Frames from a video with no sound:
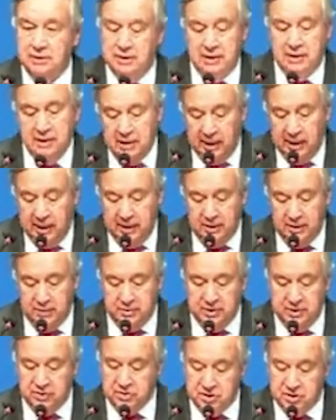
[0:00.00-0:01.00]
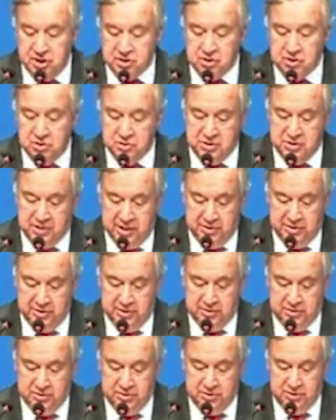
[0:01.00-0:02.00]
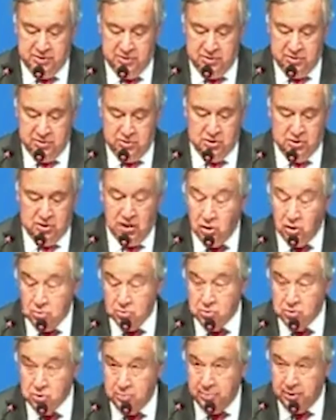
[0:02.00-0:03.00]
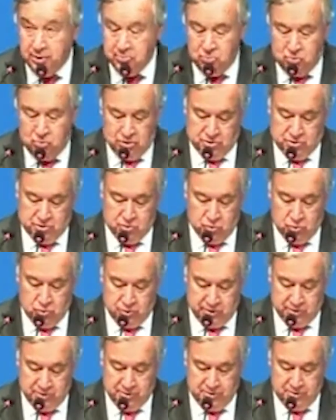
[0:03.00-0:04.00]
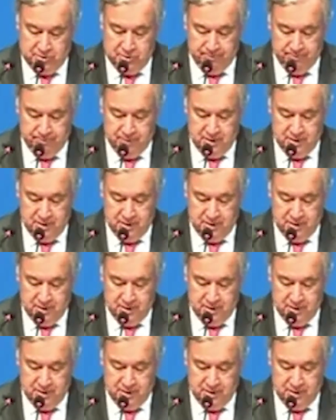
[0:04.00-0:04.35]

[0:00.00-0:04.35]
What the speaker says: in line with international standards, your own Supreme Court's rulings.